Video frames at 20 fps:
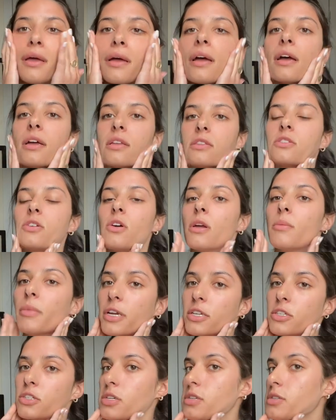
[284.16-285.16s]
And so I might
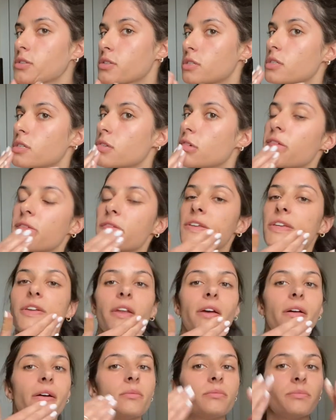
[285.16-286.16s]
just, you
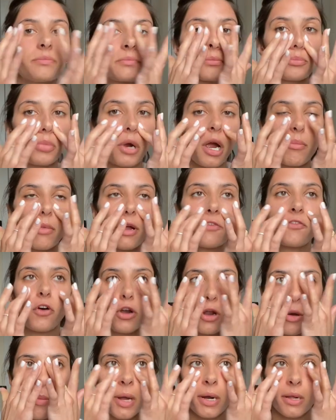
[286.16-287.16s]
know, prop my phone
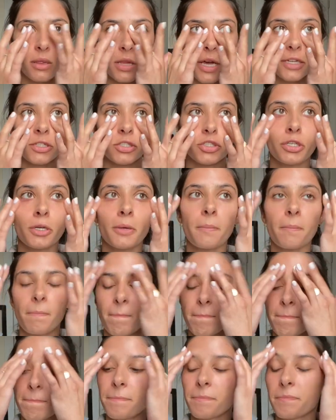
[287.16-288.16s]
up on a ledge
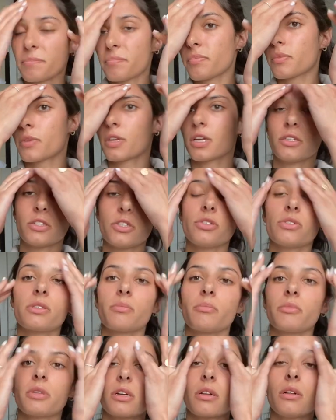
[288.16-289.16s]
and do
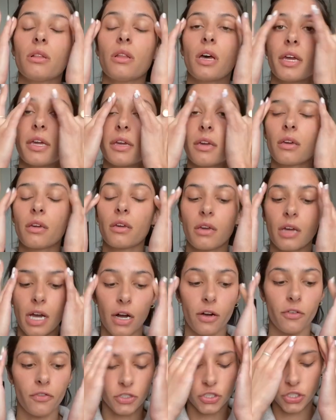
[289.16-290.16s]
some little like
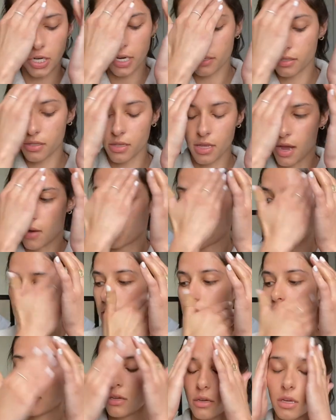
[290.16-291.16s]
outfit checks that way.
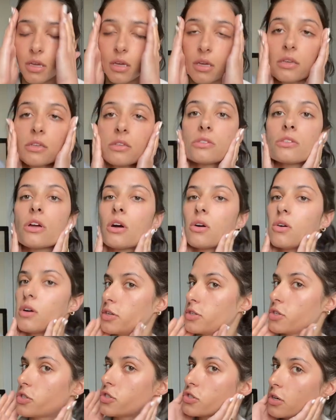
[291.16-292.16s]
So I
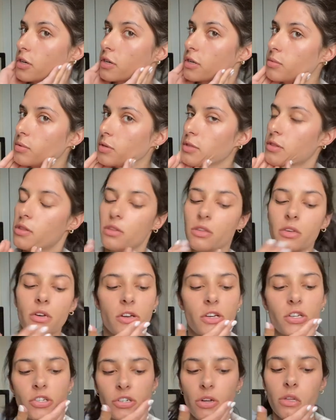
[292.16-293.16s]
just started with the
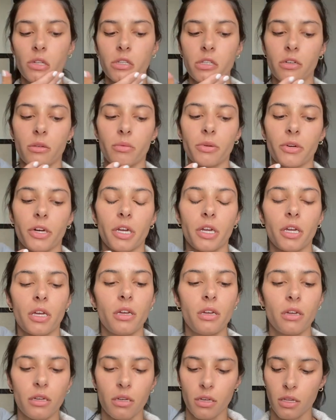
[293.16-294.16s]
Charlotte
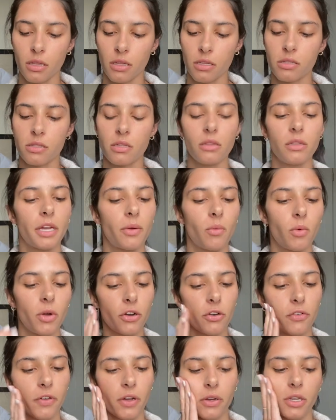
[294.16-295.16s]
Tilbury, this is the Light Wonder
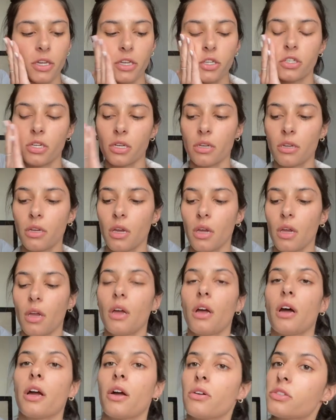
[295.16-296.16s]
Foundation.
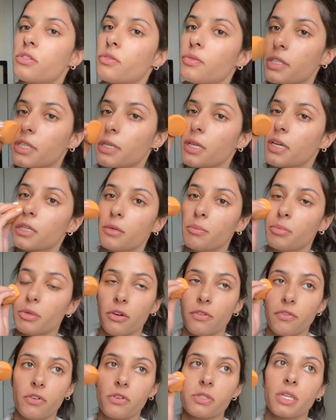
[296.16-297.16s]
I also really like the
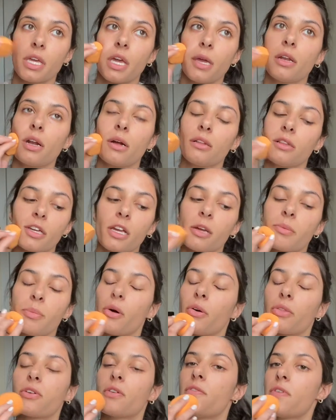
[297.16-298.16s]
Beautiful Skin. I'll link
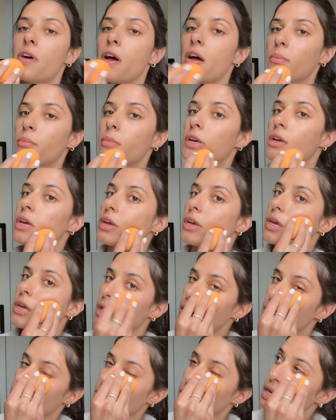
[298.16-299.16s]
both of them,
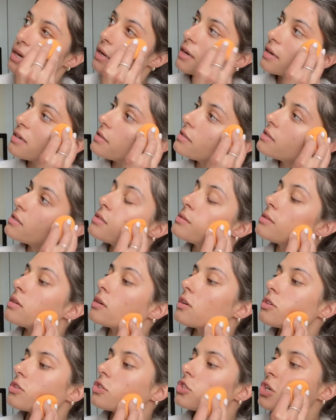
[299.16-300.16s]
because
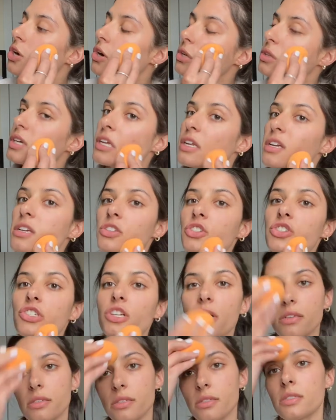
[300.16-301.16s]
Charlotte is
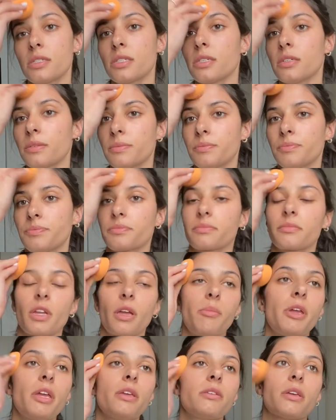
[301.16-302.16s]
just
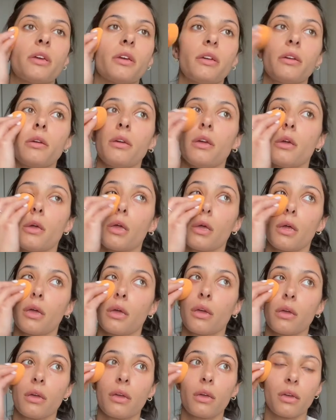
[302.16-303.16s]
amazing.
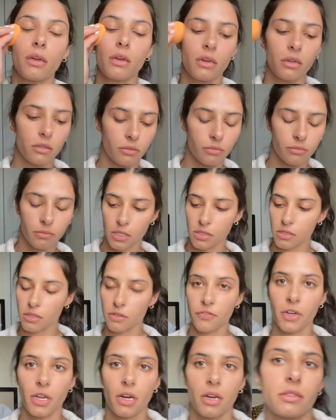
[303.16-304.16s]
Oh, that's the
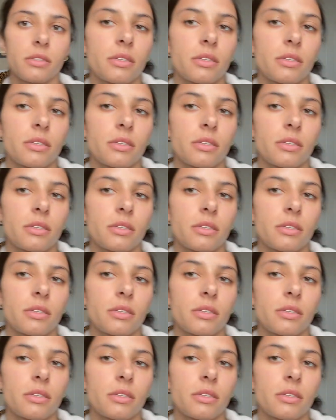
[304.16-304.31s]
FedEx